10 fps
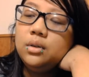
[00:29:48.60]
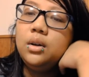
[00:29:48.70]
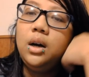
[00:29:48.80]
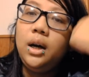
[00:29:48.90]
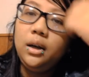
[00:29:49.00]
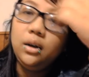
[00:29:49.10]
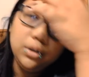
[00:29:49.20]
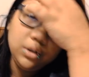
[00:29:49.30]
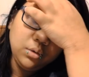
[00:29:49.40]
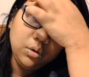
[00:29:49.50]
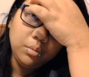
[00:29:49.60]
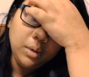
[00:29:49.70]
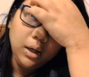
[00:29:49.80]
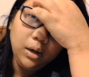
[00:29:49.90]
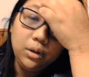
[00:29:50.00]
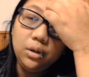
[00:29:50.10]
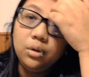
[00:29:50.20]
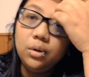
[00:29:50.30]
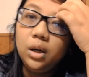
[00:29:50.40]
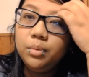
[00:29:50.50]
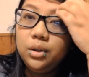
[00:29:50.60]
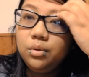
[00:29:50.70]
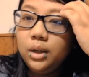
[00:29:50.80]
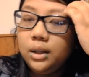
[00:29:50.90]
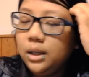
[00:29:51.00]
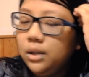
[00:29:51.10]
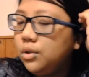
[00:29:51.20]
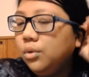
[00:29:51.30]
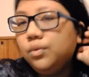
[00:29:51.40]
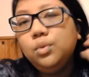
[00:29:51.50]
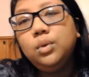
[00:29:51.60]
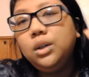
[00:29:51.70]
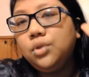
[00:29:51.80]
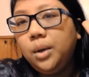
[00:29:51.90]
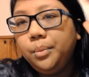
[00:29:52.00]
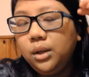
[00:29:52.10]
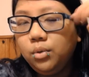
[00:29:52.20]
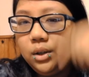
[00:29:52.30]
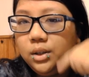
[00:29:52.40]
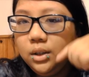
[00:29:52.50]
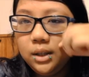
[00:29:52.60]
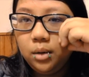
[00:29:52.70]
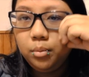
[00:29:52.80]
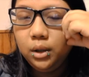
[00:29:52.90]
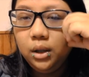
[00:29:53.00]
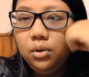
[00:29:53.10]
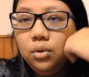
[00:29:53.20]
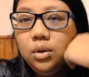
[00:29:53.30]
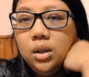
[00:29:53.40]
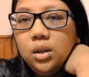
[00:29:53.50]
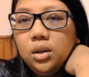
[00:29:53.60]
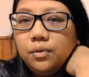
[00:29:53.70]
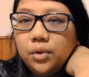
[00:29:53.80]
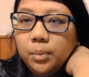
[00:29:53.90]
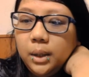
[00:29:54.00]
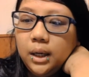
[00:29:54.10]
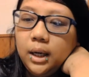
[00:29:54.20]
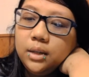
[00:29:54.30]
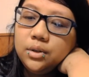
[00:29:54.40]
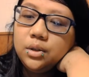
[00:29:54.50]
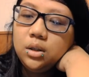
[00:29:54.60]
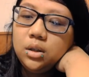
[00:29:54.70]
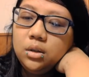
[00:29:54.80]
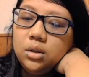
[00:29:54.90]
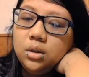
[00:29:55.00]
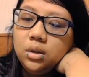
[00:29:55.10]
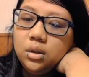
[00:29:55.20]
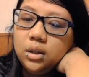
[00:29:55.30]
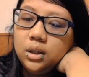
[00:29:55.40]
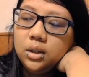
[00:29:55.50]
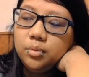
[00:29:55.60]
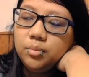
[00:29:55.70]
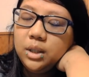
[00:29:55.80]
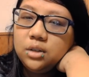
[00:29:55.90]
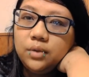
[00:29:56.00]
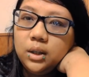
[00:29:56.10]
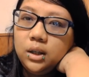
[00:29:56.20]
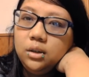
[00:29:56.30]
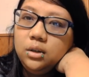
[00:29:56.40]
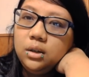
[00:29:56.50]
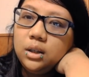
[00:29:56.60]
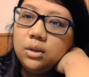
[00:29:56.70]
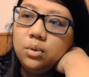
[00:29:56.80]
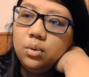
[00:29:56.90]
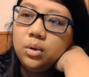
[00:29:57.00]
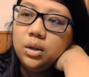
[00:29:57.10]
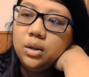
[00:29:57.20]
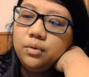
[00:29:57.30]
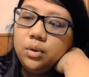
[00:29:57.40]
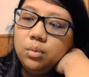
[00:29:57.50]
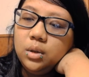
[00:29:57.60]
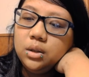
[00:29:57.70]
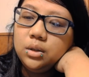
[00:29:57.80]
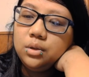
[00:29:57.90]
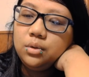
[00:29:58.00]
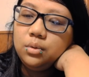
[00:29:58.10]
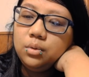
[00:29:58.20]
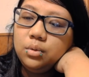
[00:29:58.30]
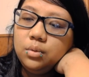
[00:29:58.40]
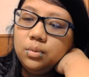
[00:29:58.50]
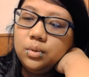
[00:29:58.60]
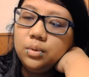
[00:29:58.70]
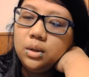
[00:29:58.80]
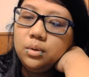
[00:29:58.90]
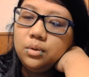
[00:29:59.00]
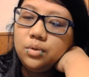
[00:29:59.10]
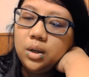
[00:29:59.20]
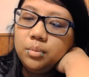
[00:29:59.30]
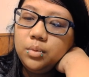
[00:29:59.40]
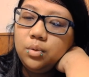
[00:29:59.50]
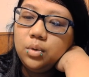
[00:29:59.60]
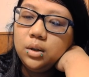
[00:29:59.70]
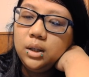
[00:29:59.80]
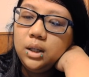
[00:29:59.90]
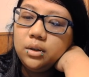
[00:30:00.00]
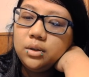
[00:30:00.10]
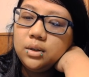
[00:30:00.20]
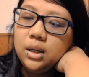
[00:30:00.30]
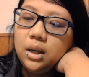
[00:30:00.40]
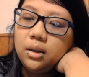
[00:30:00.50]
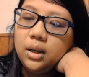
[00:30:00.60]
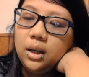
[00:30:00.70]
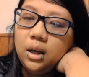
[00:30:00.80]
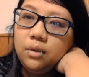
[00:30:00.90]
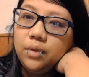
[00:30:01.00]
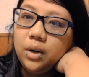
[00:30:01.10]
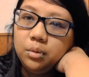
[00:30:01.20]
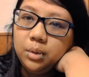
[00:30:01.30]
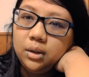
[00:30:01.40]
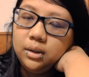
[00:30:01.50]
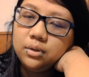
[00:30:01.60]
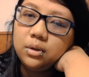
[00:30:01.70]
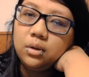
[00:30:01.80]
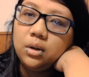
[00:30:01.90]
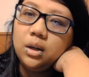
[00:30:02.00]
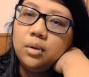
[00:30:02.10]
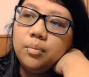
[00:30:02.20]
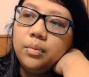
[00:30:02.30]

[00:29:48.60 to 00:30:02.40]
I also don't mind, you know, helping you guys out. So if you want to drop any questions down below for me to answer, that's fine. Or if you want to drop your links saying like, hey, follow me on Instagram.